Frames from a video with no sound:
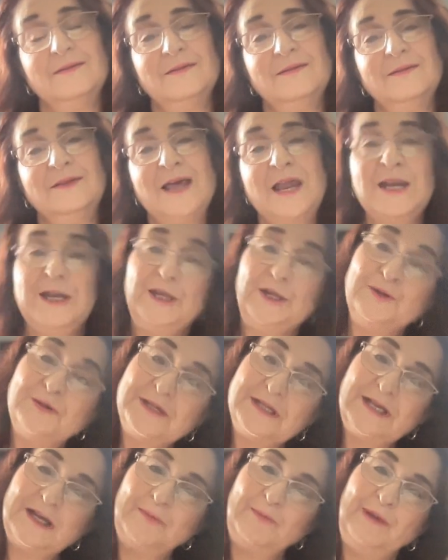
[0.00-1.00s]
than it
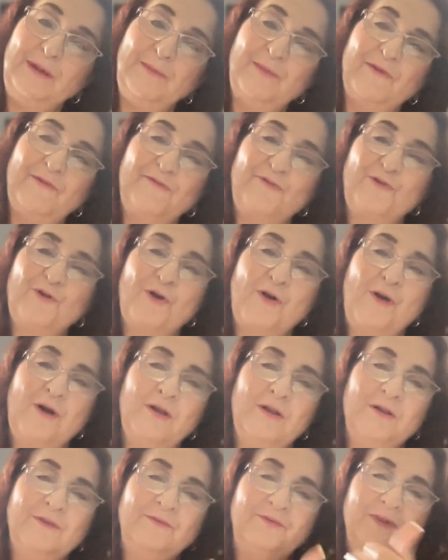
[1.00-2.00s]
used to be before
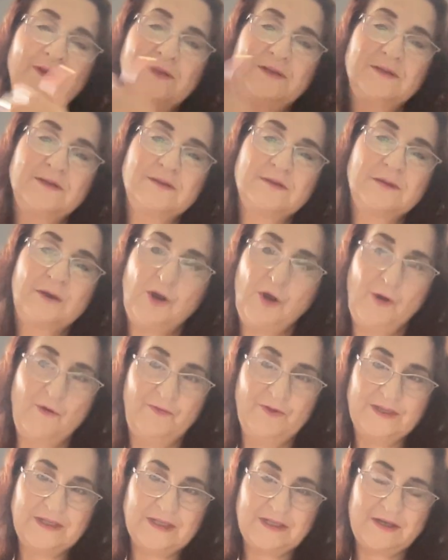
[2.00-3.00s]
all of this
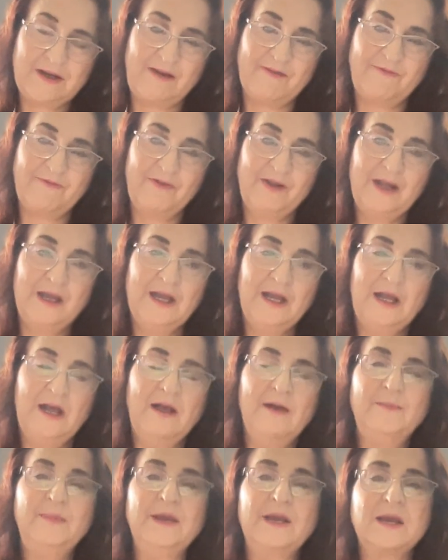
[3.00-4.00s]
COVID stuff.
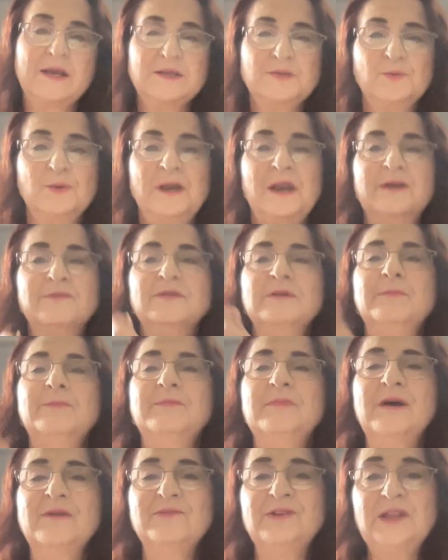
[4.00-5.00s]
Because when
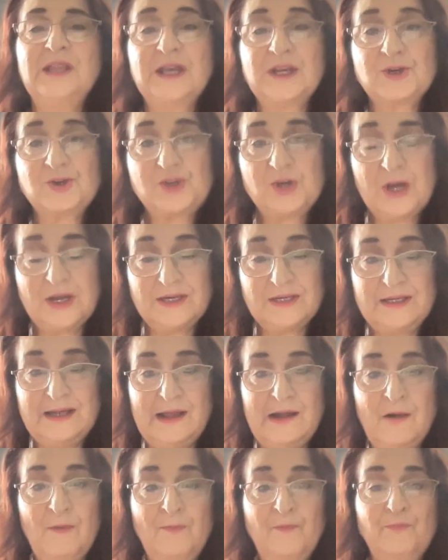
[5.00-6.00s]
everything shut
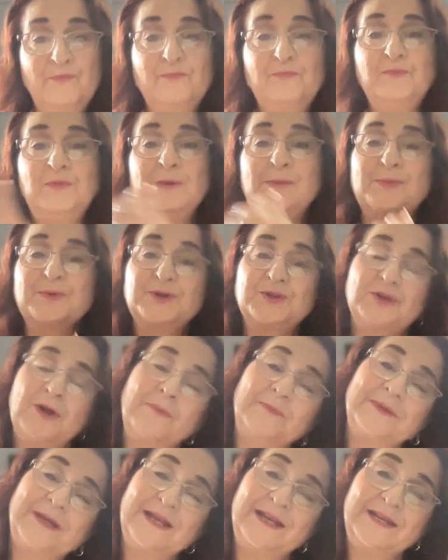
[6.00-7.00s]
down, people
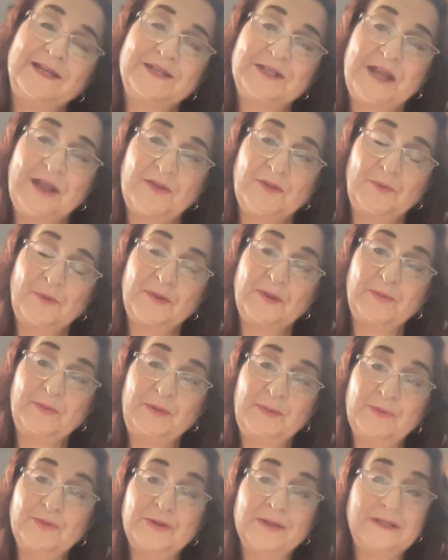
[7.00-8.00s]
stopped getting together with the
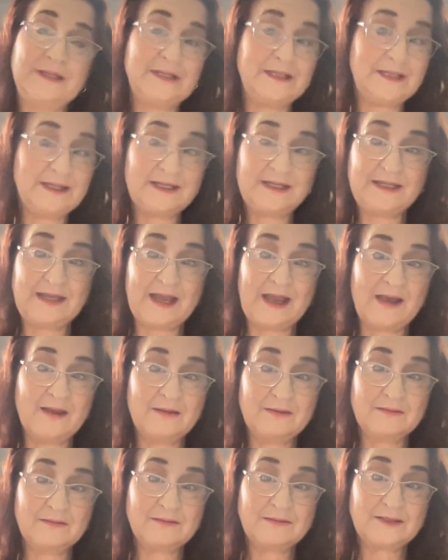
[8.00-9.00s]
people that they did get
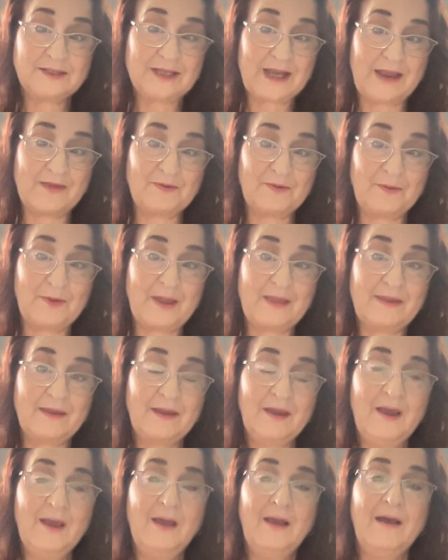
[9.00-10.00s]
together with.
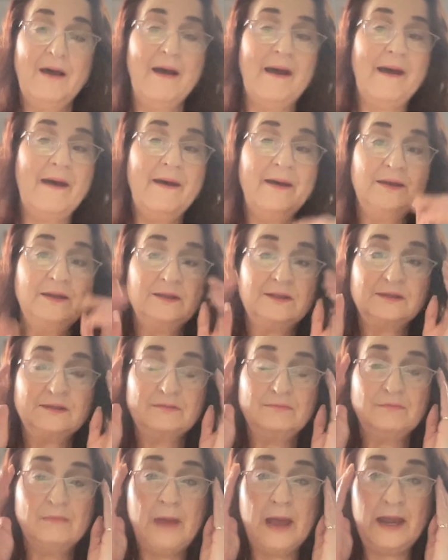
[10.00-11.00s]
And
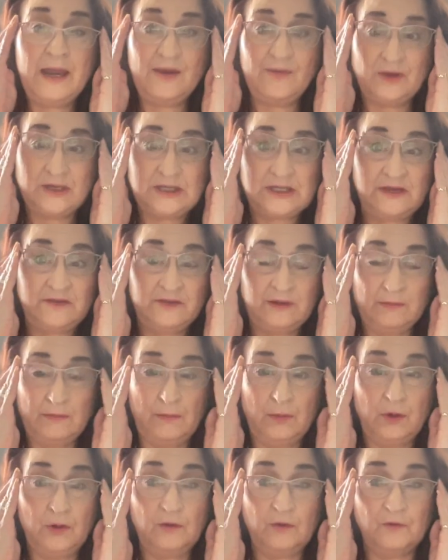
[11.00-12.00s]
many of us even
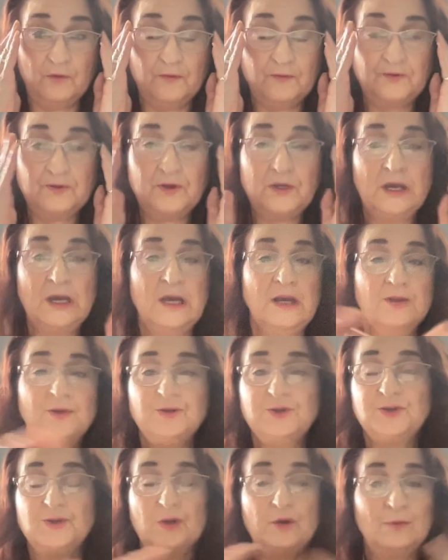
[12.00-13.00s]
moved.
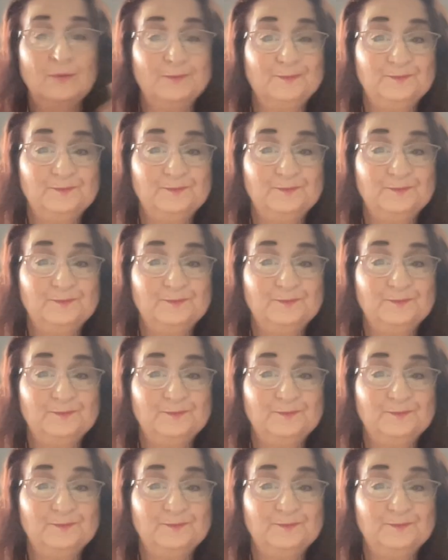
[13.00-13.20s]
So